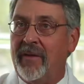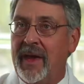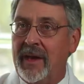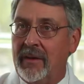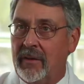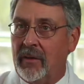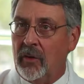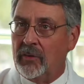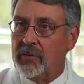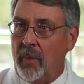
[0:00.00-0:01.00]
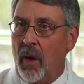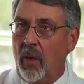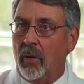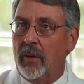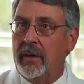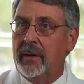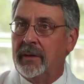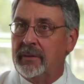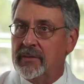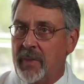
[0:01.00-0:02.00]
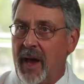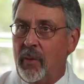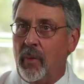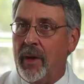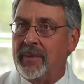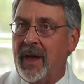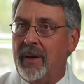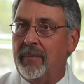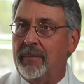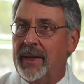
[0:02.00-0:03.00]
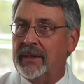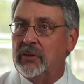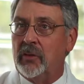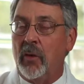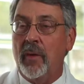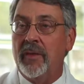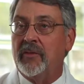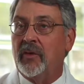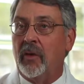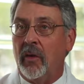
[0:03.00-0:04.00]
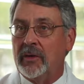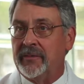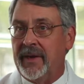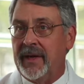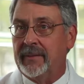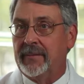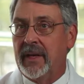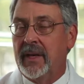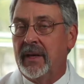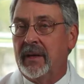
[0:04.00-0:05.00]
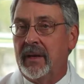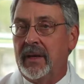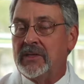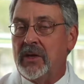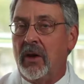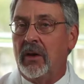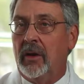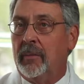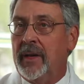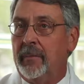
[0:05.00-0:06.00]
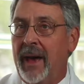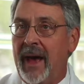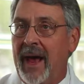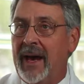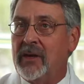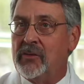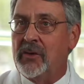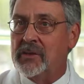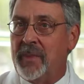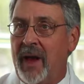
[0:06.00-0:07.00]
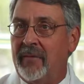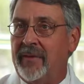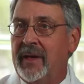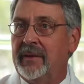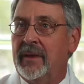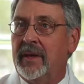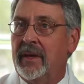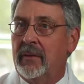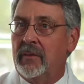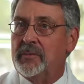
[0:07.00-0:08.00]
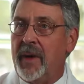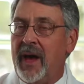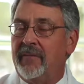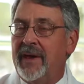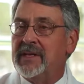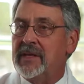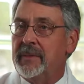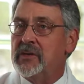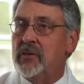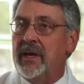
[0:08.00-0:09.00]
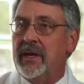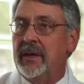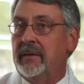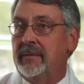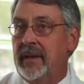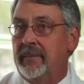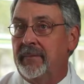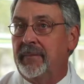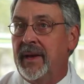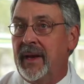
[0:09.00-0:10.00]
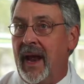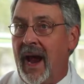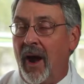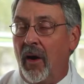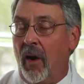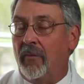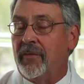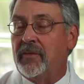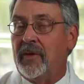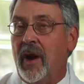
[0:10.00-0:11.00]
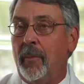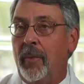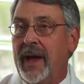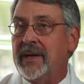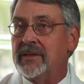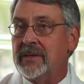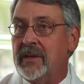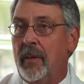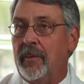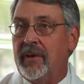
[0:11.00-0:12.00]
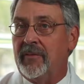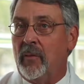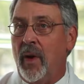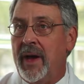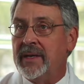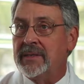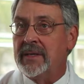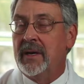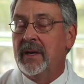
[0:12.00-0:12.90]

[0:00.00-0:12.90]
vein, a little small spider web type picture, or whether it's a large vein. Now let's talk a little bit about how do you treat a spider vein. Well, spider veins can be treated in our office, in our practice, a couple of different ways.